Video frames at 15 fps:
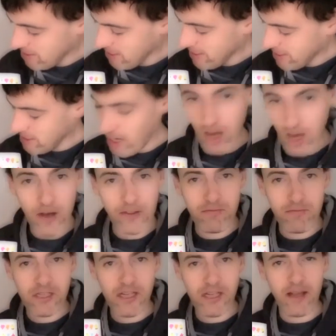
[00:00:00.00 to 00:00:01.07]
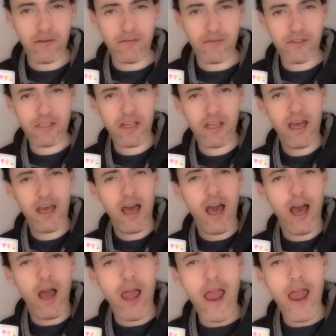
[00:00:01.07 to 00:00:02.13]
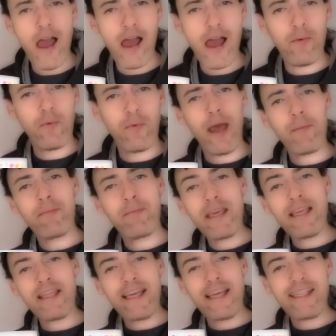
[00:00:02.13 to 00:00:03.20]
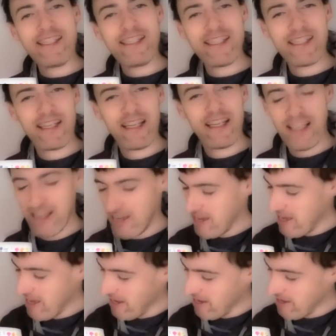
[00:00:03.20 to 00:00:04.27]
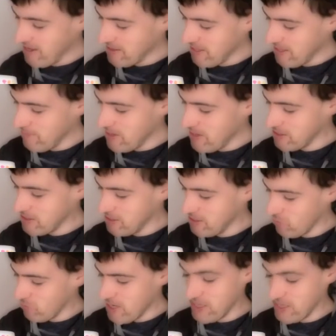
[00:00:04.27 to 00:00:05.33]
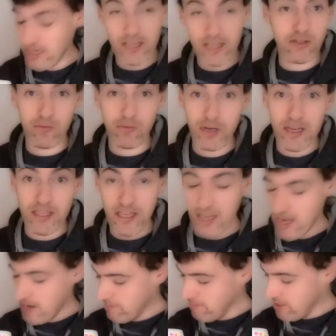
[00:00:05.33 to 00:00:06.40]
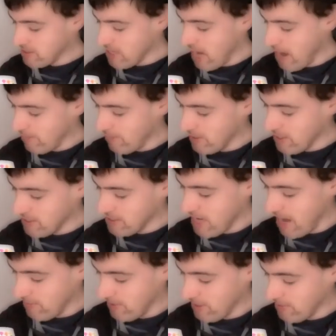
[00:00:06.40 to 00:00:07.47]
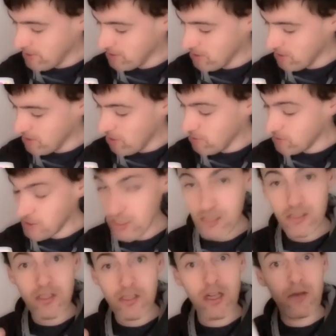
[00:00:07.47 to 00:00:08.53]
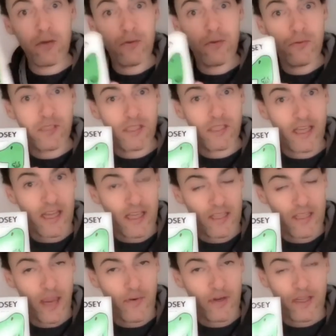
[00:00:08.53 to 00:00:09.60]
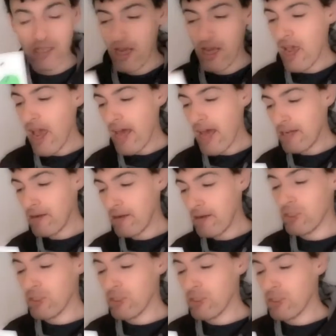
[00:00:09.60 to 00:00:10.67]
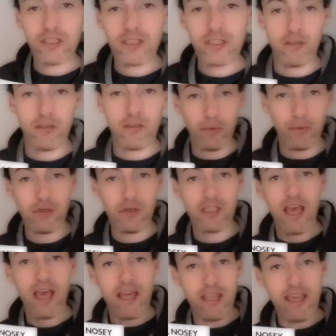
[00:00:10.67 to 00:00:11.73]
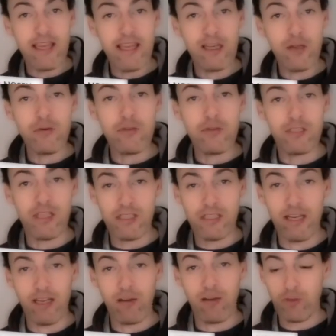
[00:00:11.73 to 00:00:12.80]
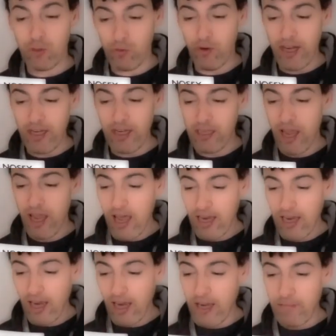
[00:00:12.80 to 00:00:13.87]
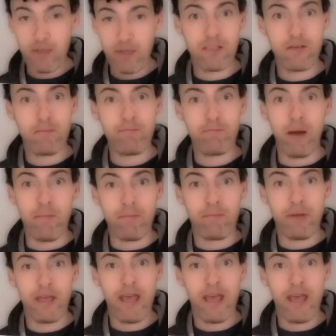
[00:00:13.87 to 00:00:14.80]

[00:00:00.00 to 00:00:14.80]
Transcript: that are themselves. What I mean is that Mr. Greedy is greedy. Mr. Happy is happy. Mr. Nosey is nosy. And there he is. And in a majority of the books, they lose this little trait. Like Mr. Bump,